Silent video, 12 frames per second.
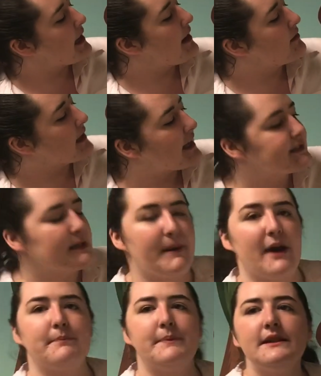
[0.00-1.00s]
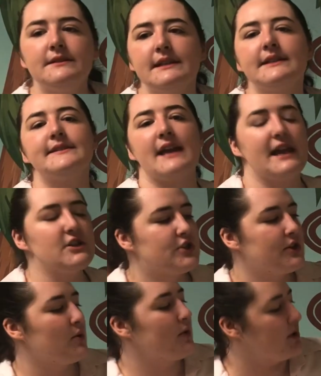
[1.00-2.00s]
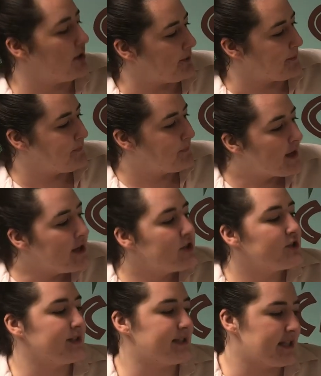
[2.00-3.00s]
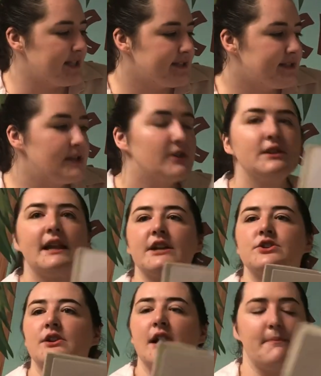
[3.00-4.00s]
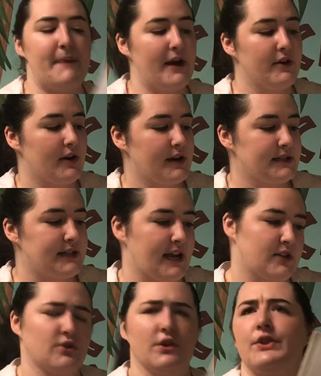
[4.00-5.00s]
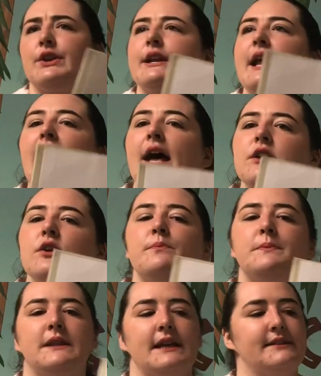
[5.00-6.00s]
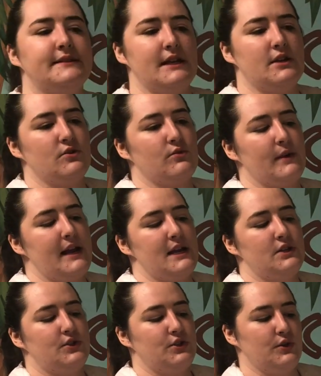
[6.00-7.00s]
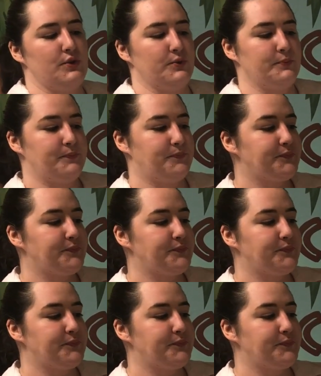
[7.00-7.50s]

care less about buildings, ancient or new." She said this in her lecture about architecture, that it had no place in grade 2.